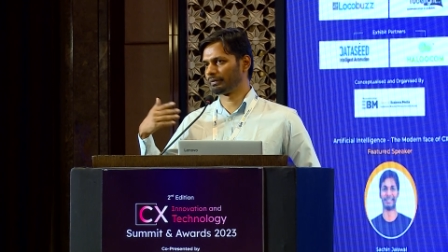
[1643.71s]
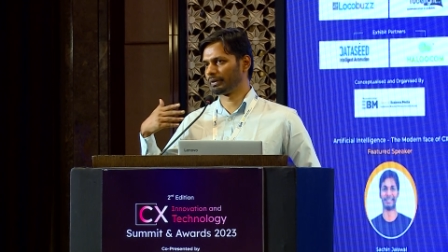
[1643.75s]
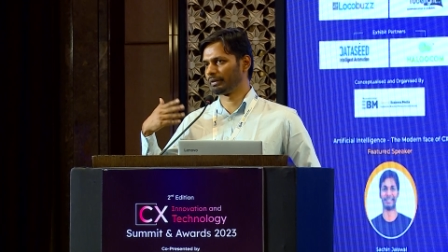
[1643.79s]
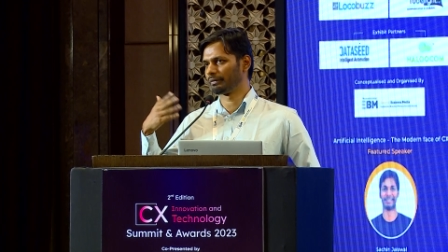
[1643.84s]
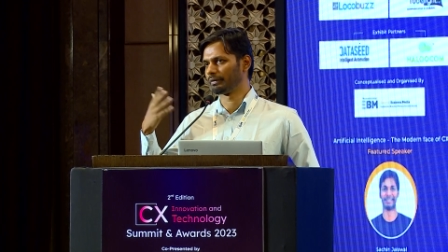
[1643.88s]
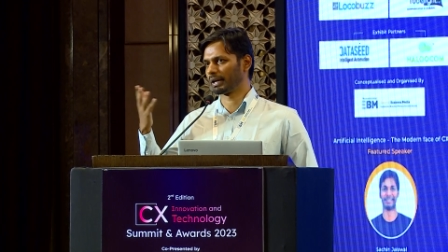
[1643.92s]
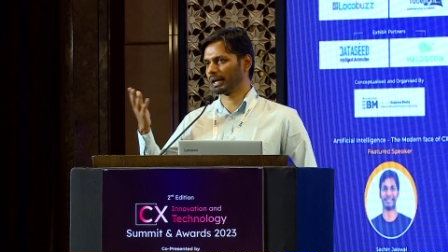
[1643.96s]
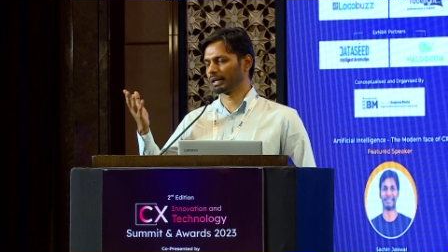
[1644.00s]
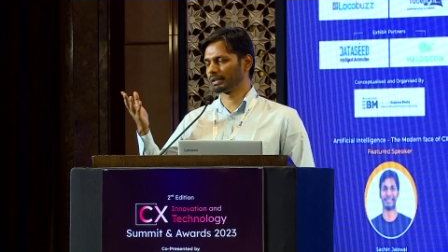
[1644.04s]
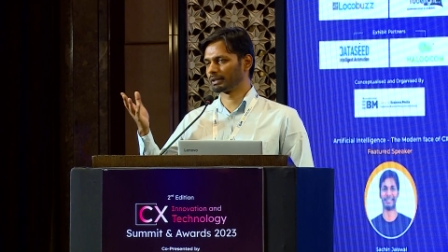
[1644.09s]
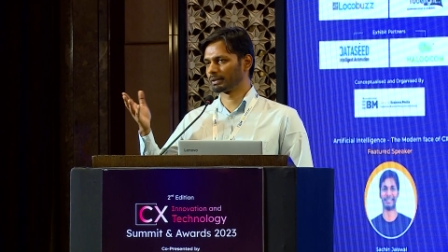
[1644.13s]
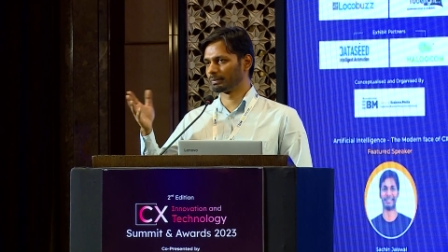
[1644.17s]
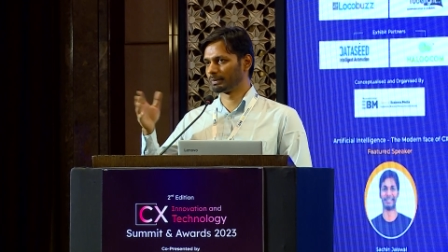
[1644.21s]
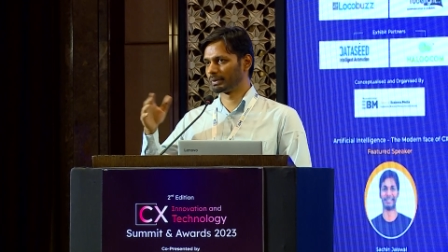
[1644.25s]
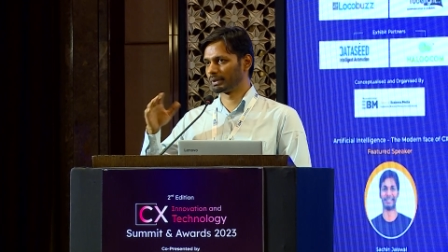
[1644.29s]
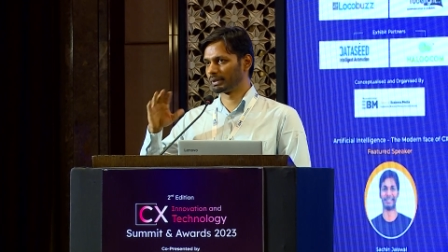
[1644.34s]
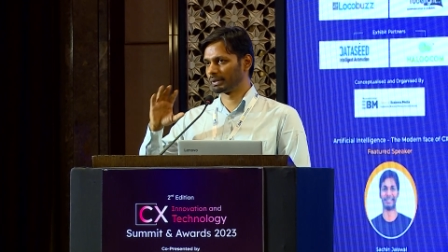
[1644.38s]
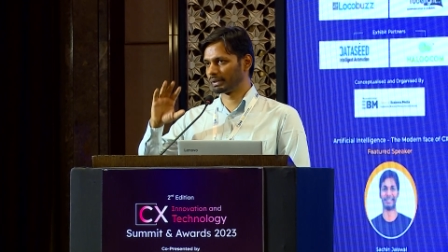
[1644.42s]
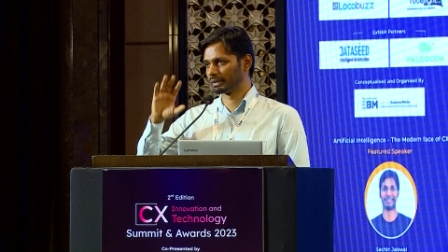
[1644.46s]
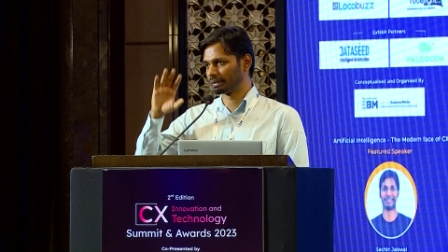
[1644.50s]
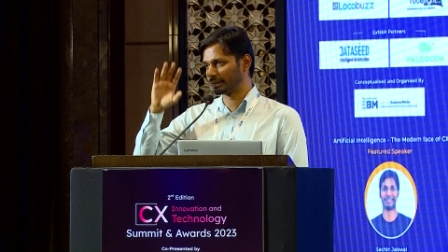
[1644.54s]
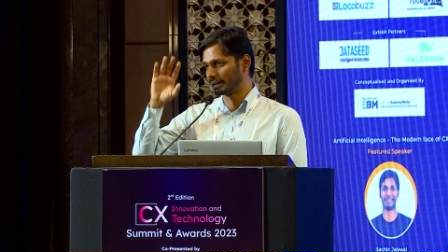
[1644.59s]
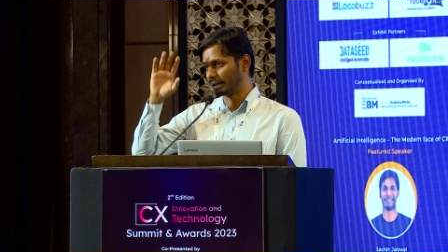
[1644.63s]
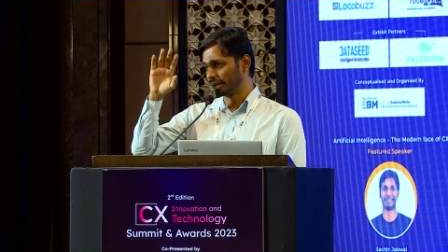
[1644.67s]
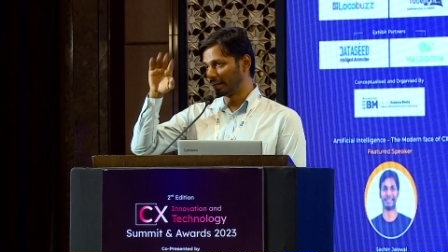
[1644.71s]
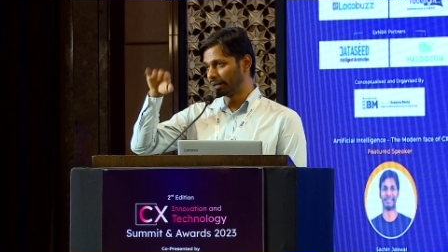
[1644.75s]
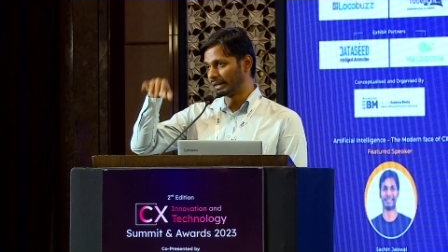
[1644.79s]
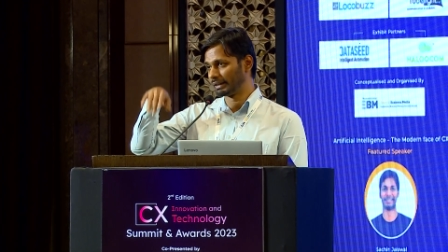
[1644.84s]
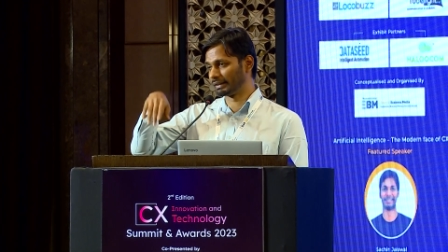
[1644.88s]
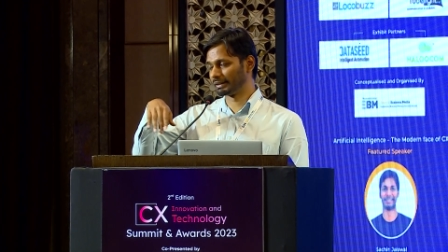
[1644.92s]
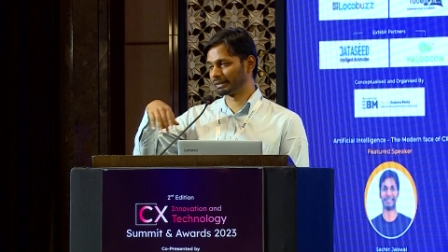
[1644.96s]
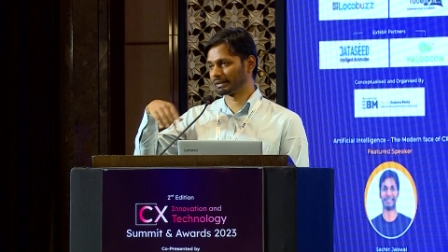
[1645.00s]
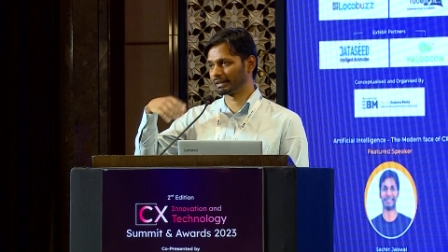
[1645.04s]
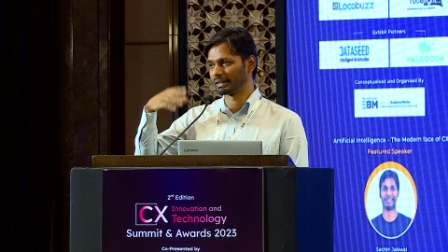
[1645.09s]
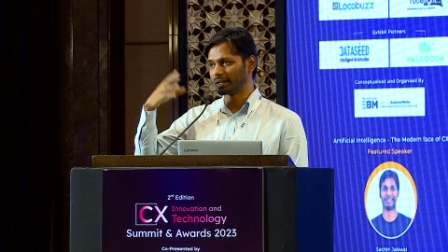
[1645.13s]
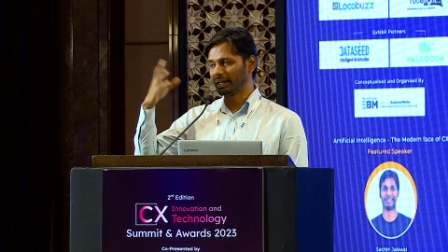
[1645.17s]
if a customer is
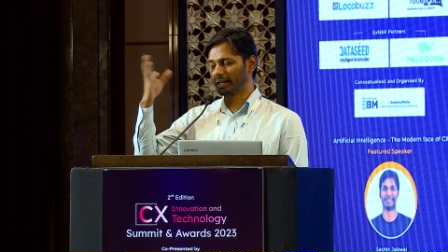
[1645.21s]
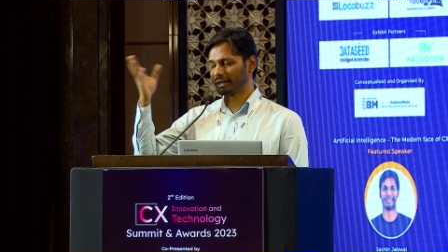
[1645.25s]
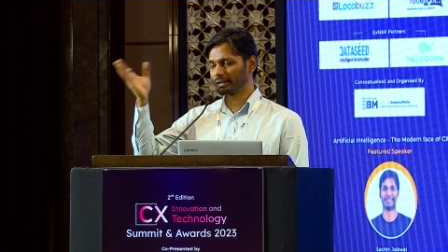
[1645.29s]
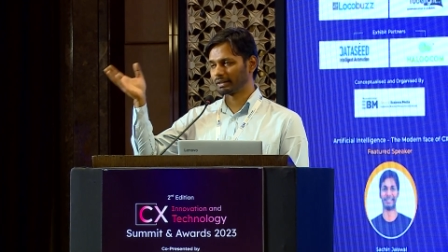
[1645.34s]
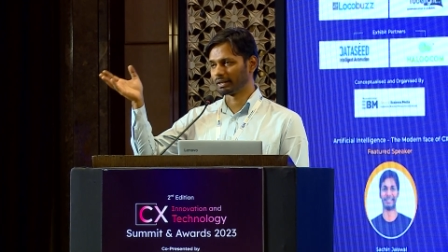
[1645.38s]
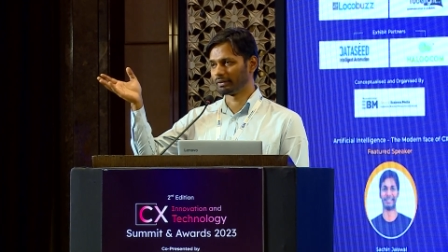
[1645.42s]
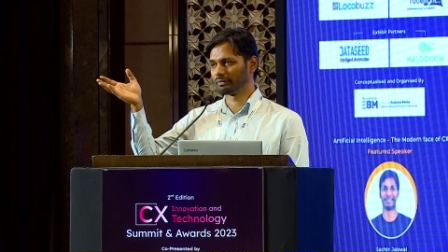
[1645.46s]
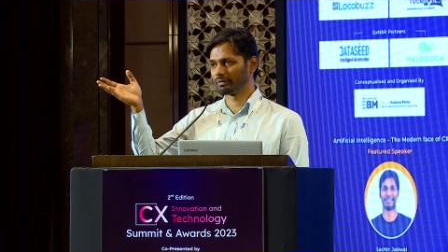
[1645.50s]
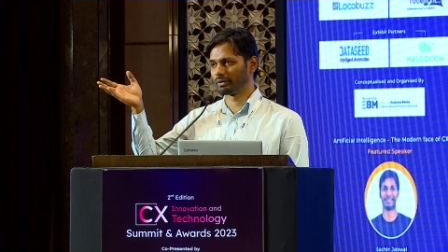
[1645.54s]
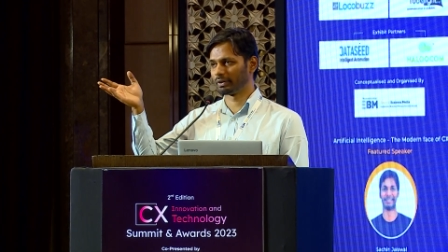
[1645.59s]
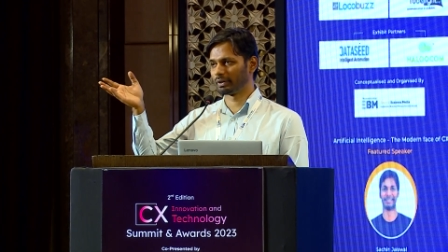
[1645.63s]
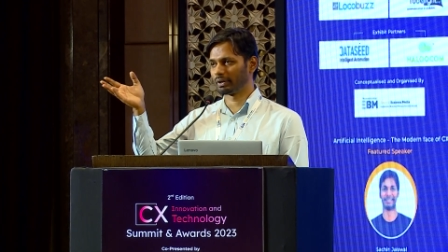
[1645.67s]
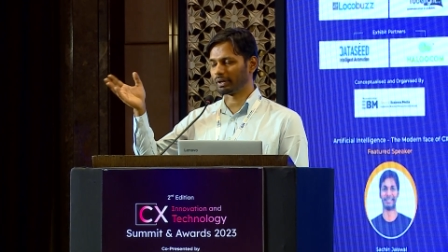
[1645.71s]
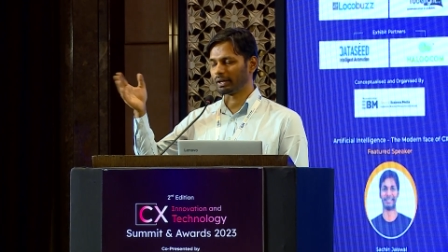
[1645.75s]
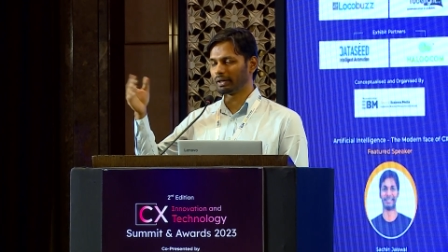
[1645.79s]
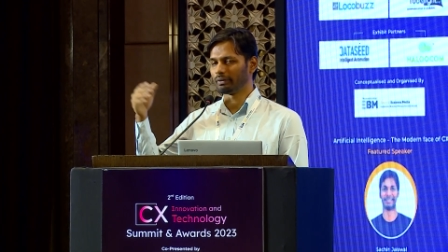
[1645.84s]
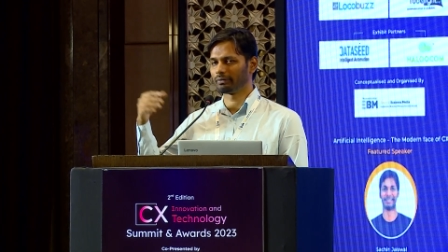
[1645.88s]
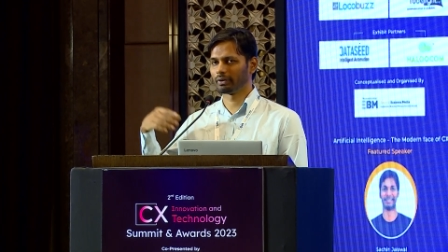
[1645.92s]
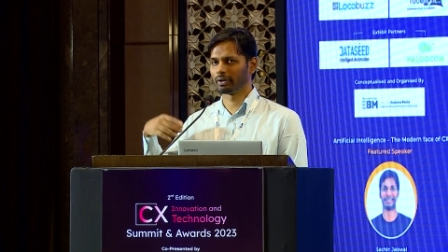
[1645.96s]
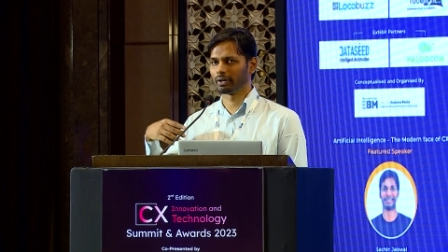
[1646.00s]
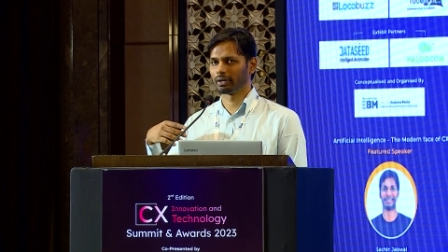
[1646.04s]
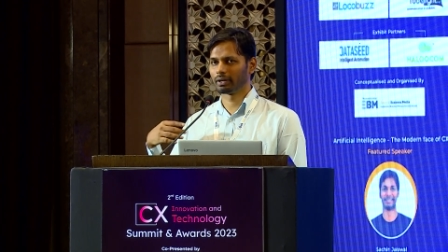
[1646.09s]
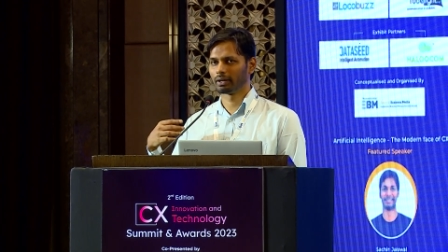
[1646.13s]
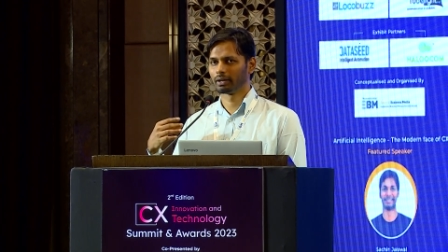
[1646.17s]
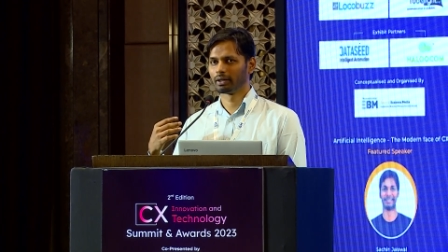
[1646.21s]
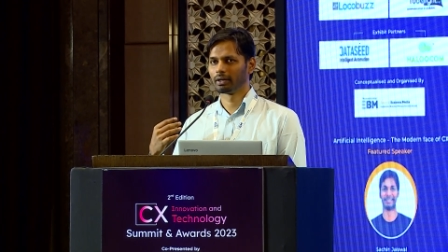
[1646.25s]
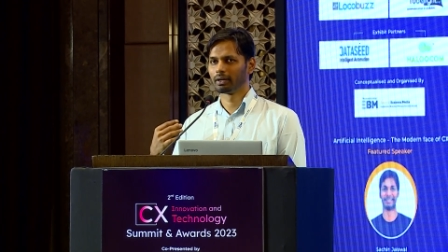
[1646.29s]
egregious and asking for a refund